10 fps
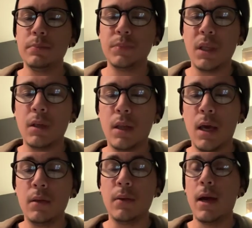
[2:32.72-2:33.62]
And
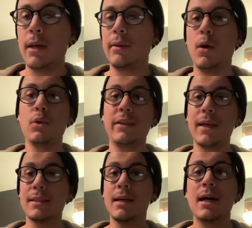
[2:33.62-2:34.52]
not only
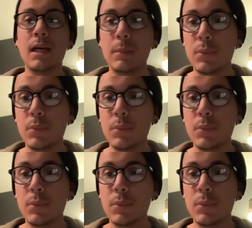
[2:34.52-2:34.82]
that time,